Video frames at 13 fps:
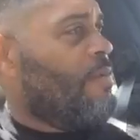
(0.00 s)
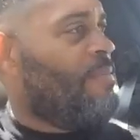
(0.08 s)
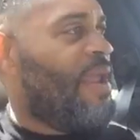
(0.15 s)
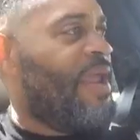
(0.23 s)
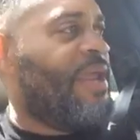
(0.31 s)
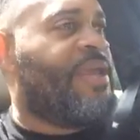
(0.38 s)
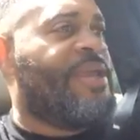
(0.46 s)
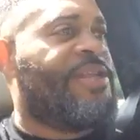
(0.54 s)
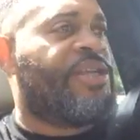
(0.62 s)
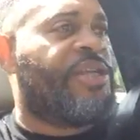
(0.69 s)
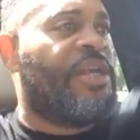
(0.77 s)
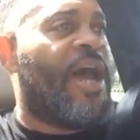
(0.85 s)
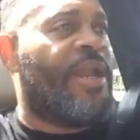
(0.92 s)
A man gets
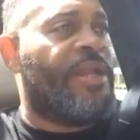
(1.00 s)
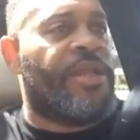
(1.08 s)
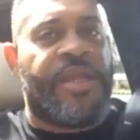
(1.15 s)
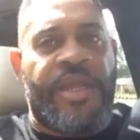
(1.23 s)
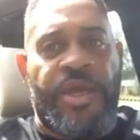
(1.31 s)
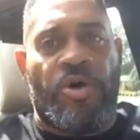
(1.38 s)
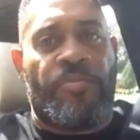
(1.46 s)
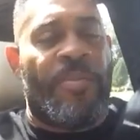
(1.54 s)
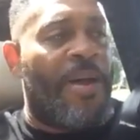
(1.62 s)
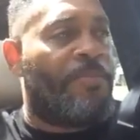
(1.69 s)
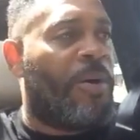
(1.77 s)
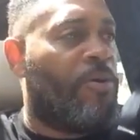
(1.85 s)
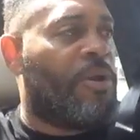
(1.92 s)
shot and killed
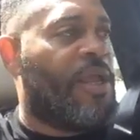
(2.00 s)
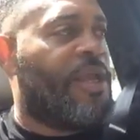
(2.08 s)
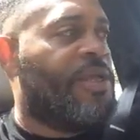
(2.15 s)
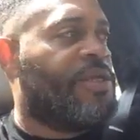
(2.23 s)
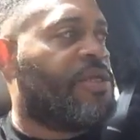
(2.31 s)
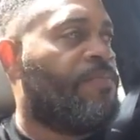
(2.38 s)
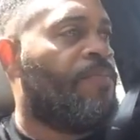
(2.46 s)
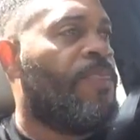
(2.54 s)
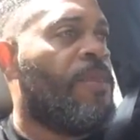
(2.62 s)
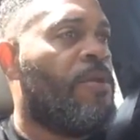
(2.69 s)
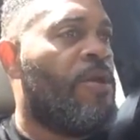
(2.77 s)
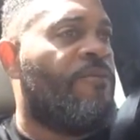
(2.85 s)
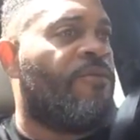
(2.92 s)
by police
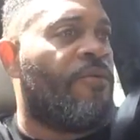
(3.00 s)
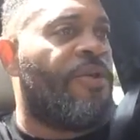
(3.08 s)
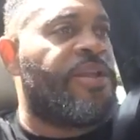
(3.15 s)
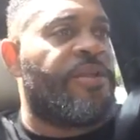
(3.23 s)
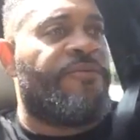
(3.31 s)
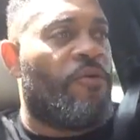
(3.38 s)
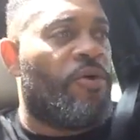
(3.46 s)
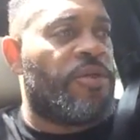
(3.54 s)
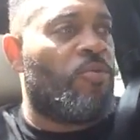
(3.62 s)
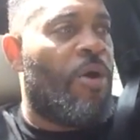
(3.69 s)
for reaching for his